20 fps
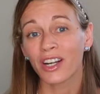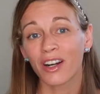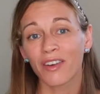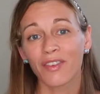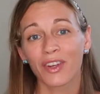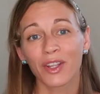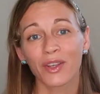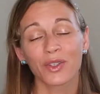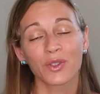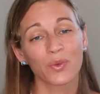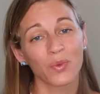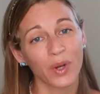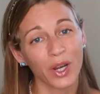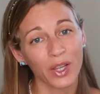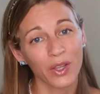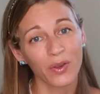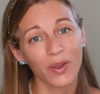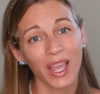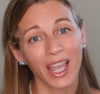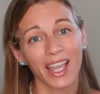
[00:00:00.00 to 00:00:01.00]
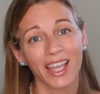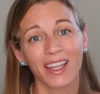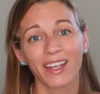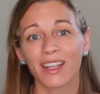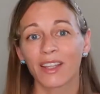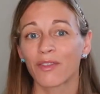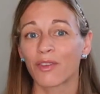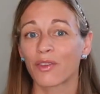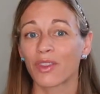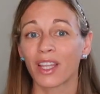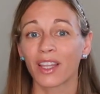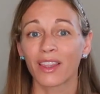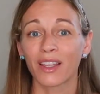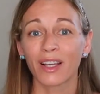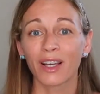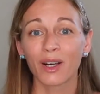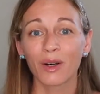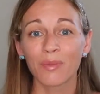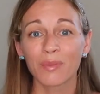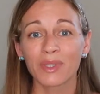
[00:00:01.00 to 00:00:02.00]
our videos where you can if you think they'll
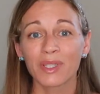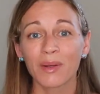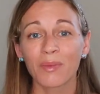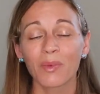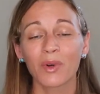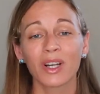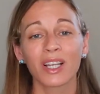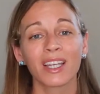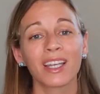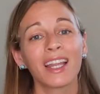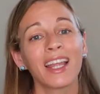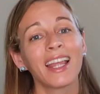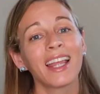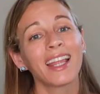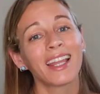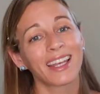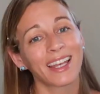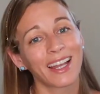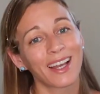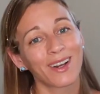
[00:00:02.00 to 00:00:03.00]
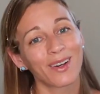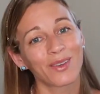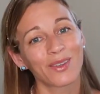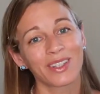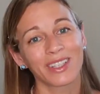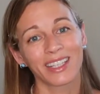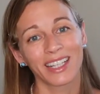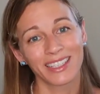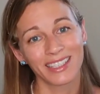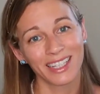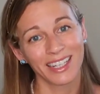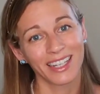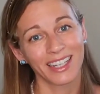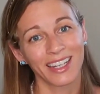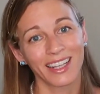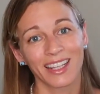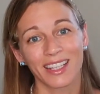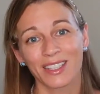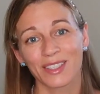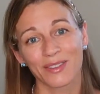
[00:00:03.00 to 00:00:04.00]
help someone. Now, let's get
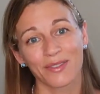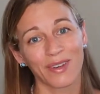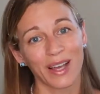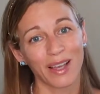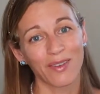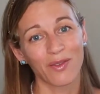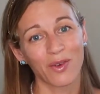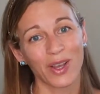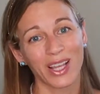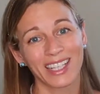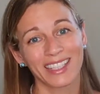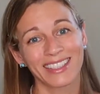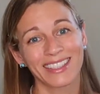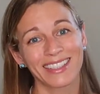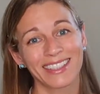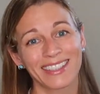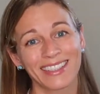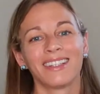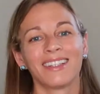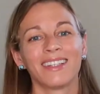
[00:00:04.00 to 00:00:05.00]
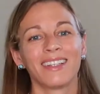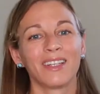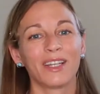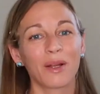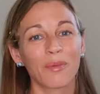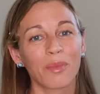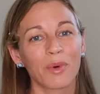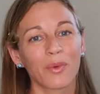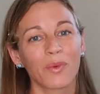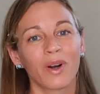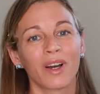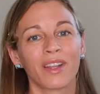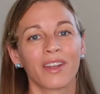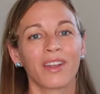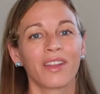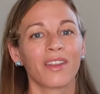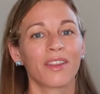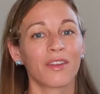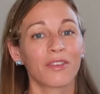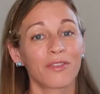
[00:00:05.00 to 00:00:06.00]
into these 5 ways. Number
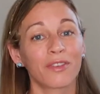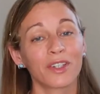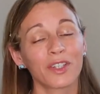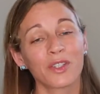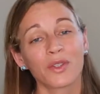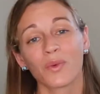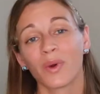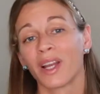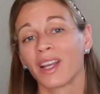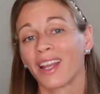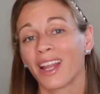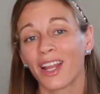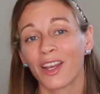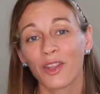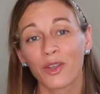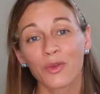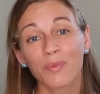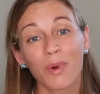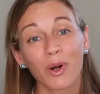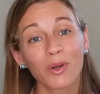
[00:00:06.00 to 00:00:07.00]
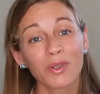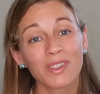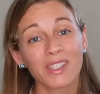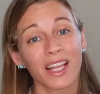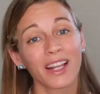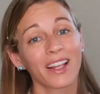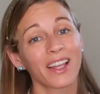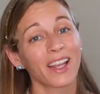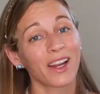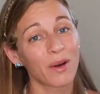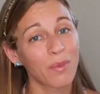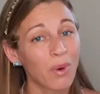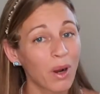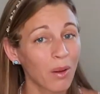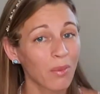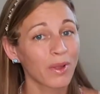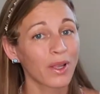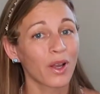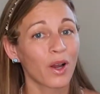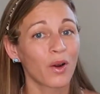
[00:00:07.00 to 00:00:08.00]
1, the first one, and you most likely are
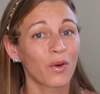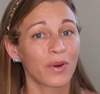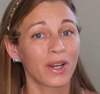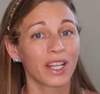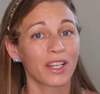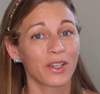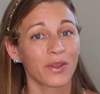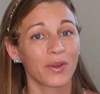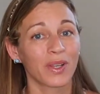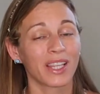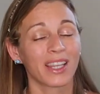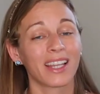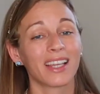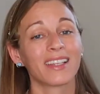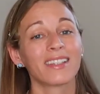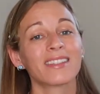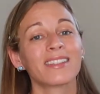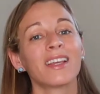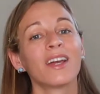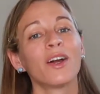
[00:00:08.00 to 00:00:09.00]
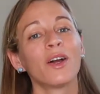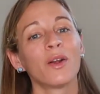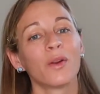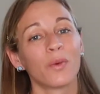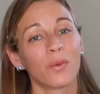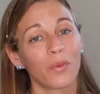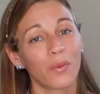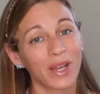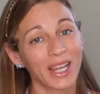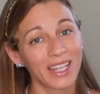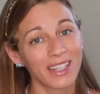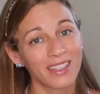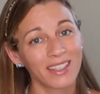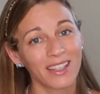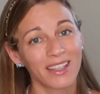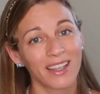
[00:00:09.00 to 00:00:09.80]
probably already doing this, read to